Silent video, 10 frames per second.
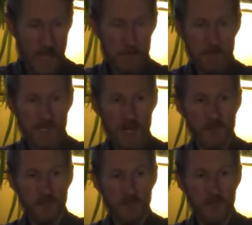And be
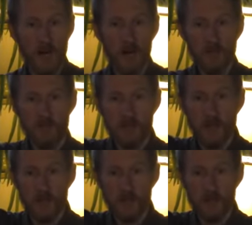careful of
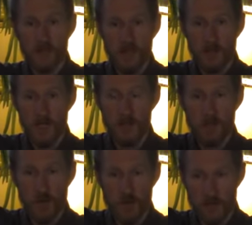
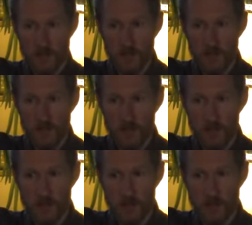hypocritical
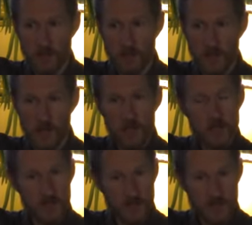
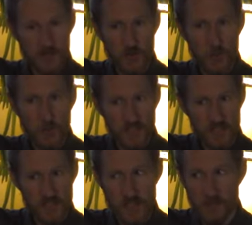Christians who
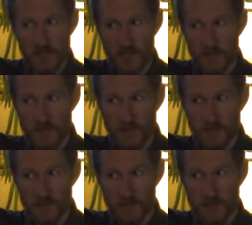position themselves
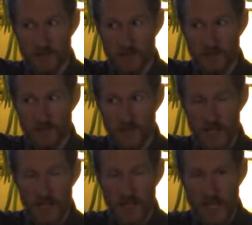
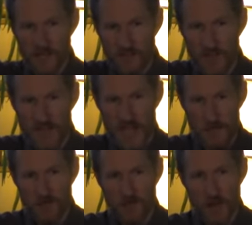as
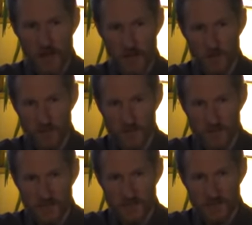dynamic
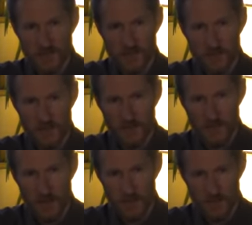followers
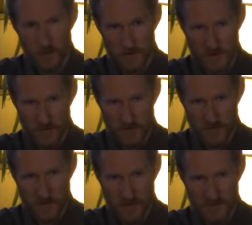of the Lord Jesus
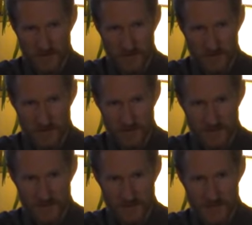Christ,
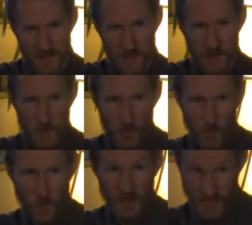
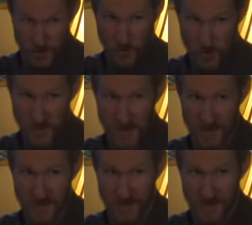when in truth,